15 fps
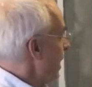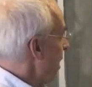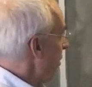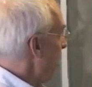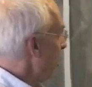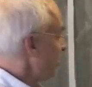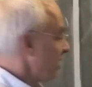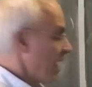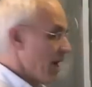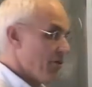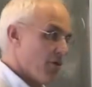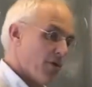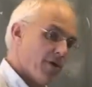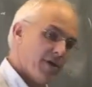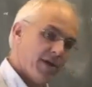Now
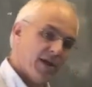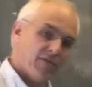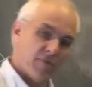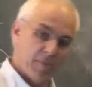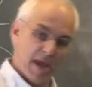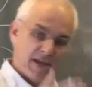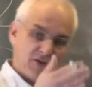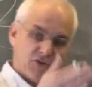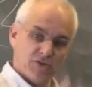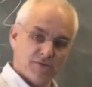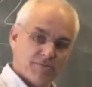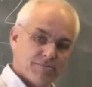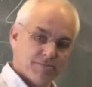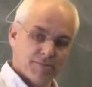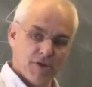altogether, if we make
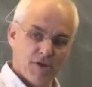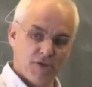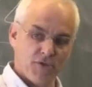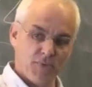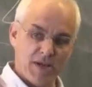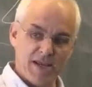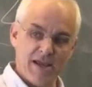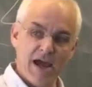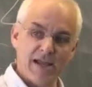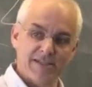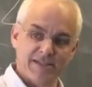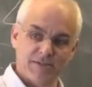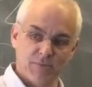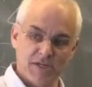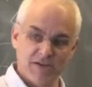three
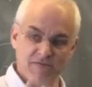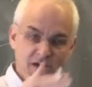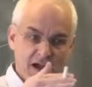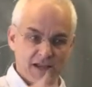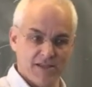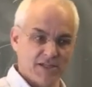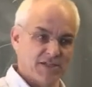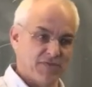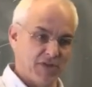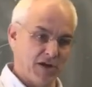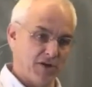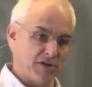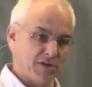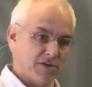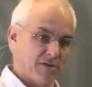cuts, we divide the
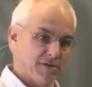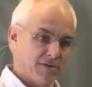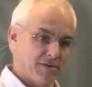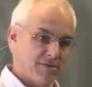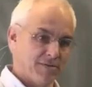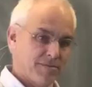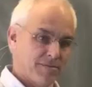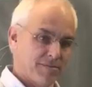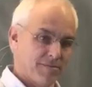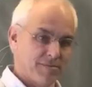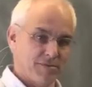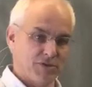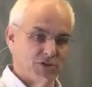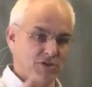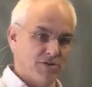sphere into
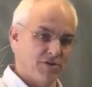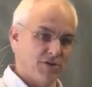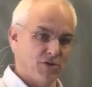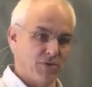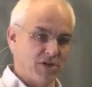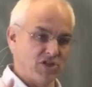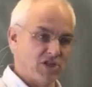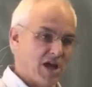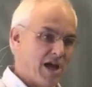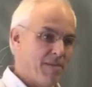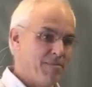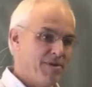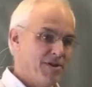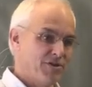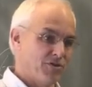two each
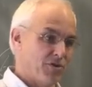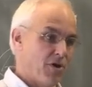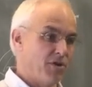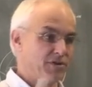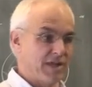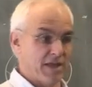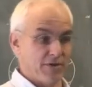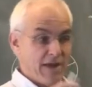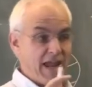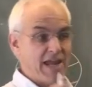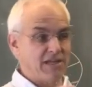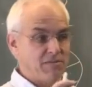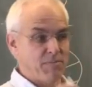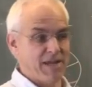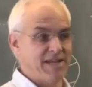time. So they're altogether
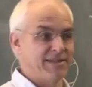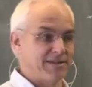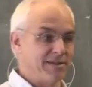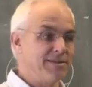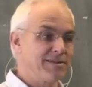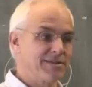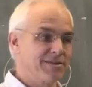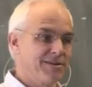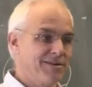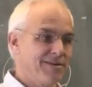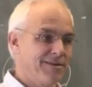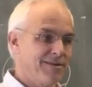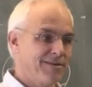eight pieces.